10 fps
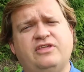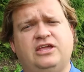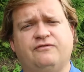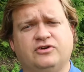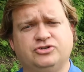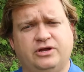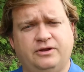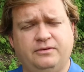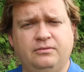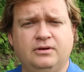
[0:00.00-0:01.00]
thank you for
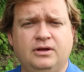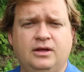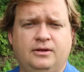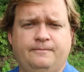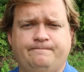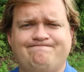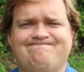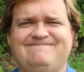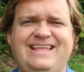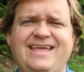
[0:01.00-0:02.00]
joining.
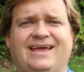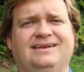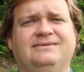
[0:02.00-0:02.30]
Dang it.